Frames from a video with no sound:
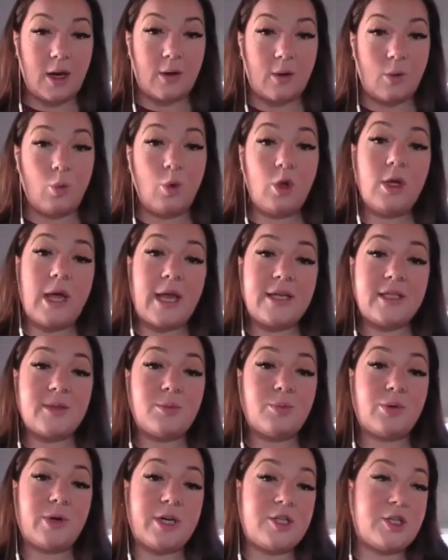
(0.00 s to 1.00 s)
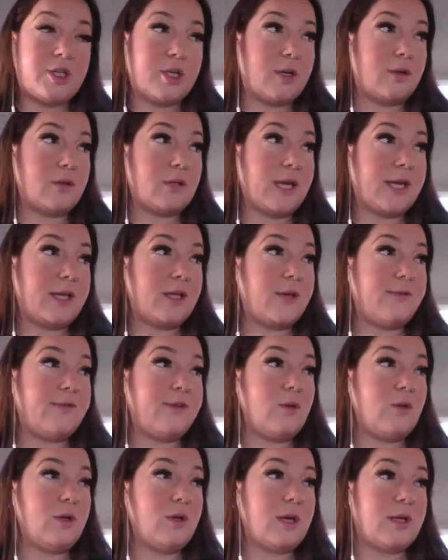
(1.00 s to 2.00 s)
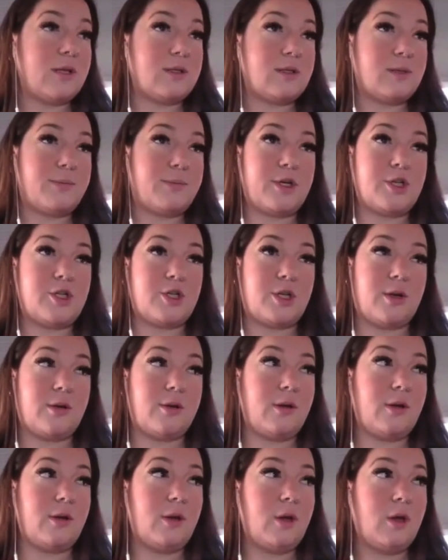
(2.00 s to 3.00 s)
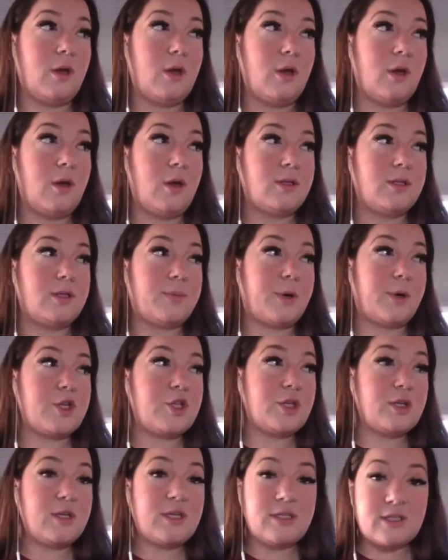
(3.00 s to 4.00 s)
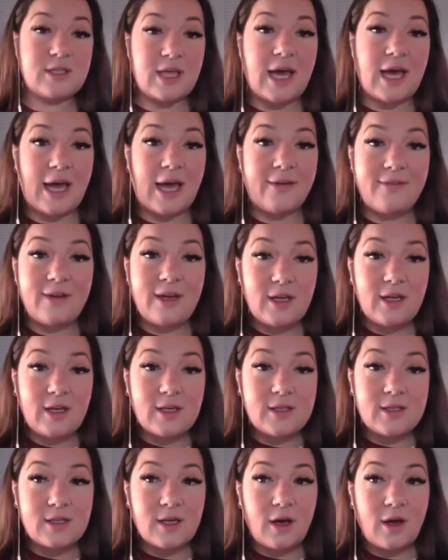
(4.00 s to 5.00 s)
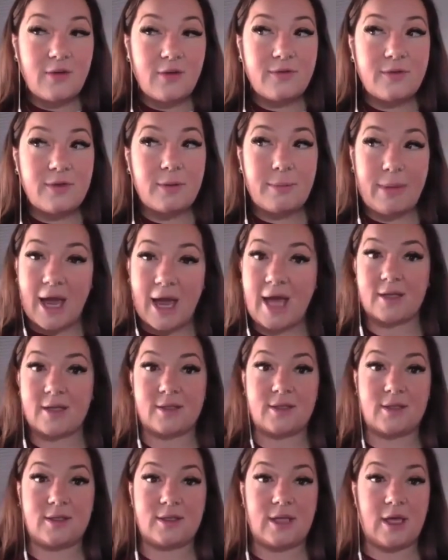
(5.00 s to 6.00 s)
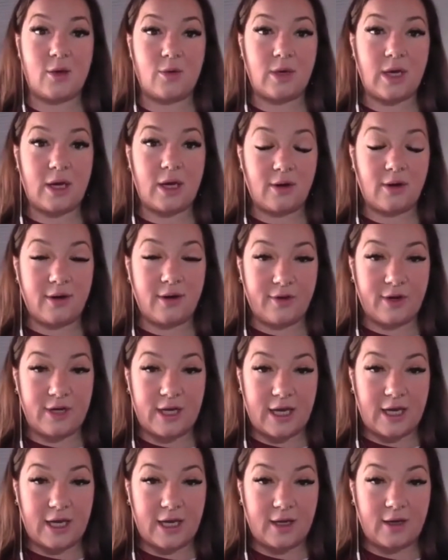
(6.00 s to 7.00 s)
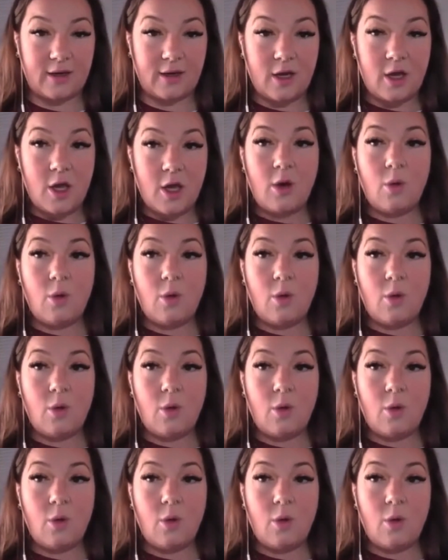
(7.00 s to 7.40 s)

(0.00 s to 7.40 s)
yeah, well, and depression. Like if you look at depression, depression is the heaviness of the masks that you carry every day.